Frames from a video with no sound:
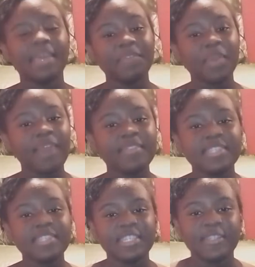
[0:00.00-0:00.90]
If you
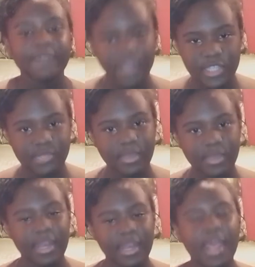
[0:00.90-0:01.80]
haven't seen the first
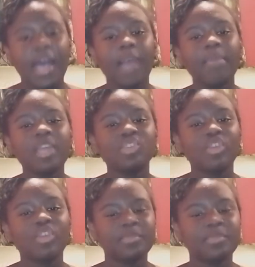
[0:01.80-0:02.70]
one, I'll make
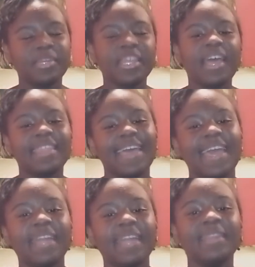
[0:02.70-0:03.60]
sure to put it at the
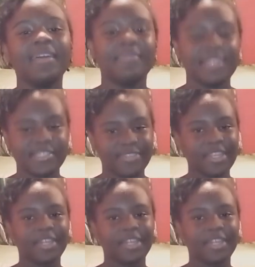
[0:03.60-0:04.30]
end of this